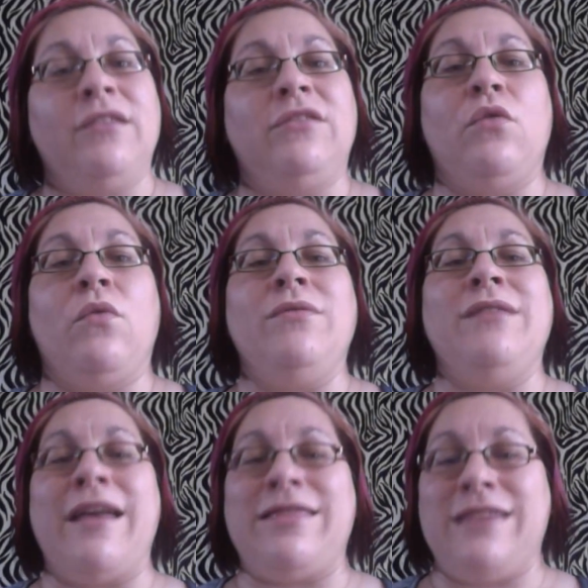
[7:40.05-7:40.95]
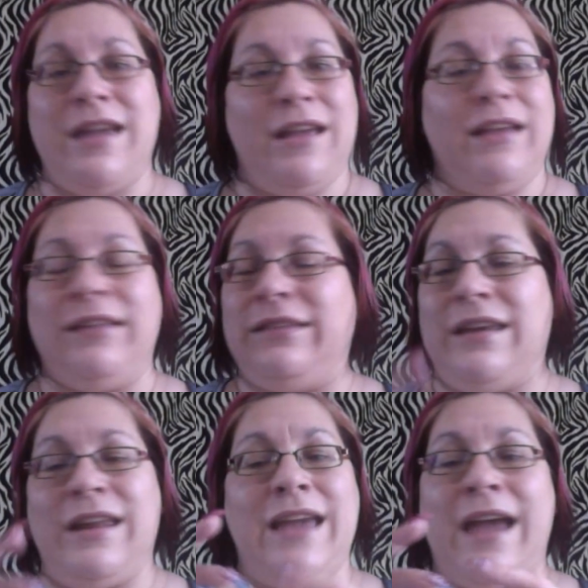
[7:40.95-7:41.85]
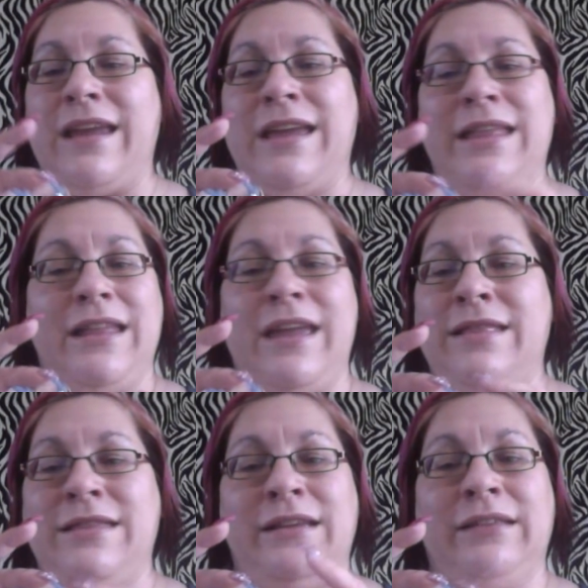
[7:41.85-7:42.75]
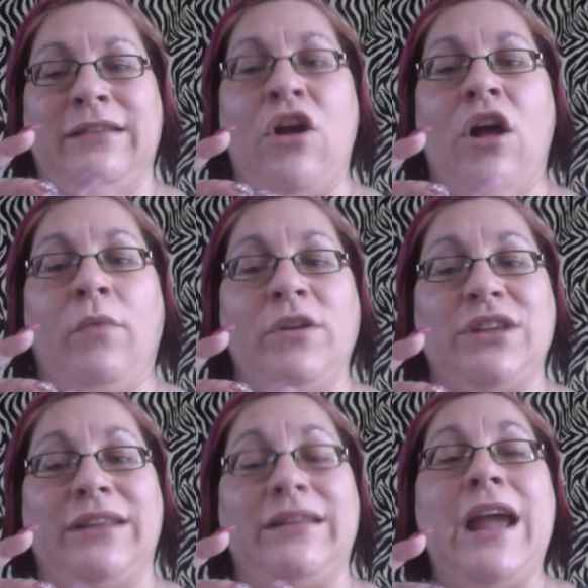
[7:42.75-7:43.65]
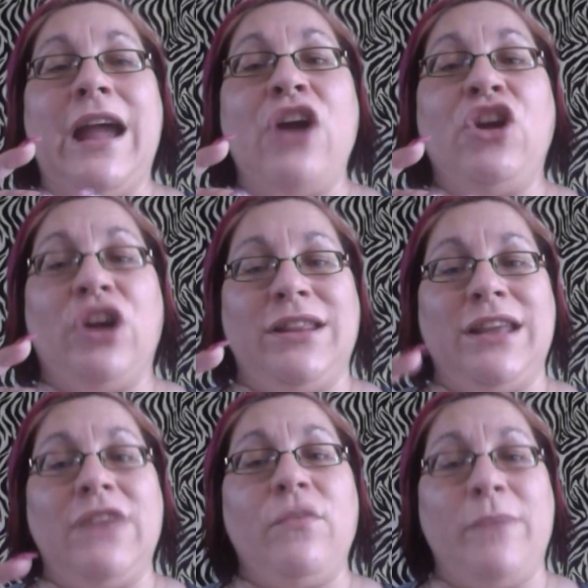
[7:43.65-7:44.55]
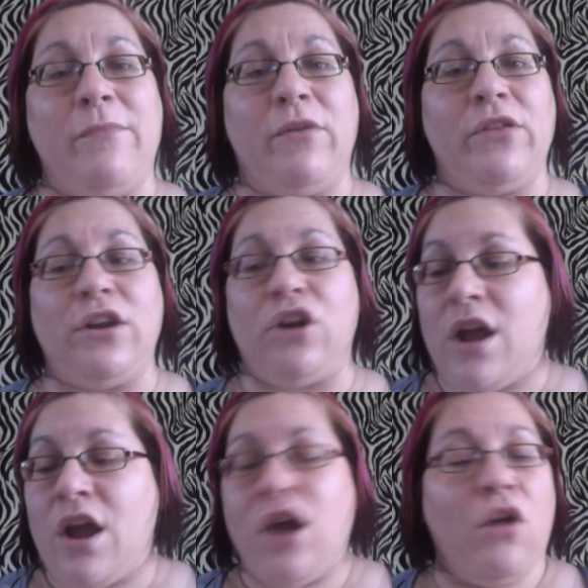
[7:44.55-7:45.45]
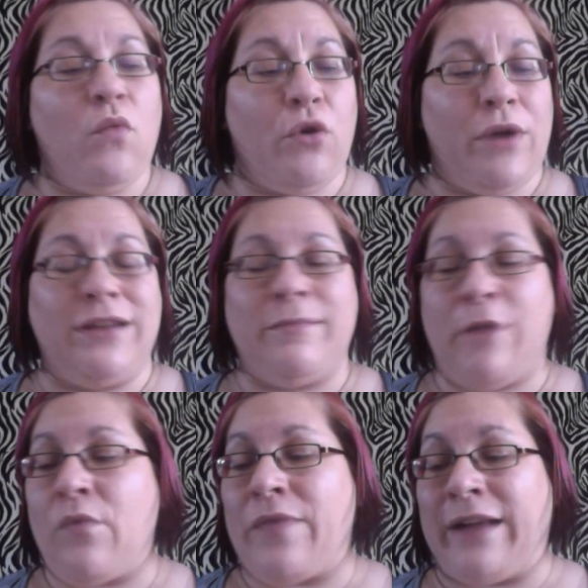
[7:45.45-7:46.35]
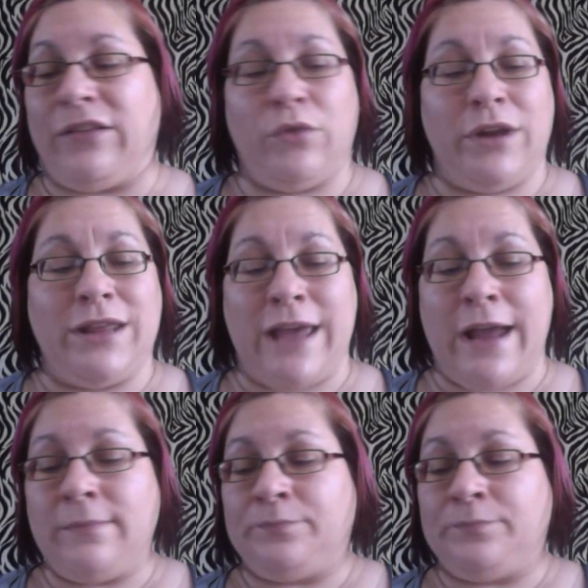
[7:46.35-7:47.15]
So nothing is going to get in these at all, which is a good thing for people that are worried about that sort of thing.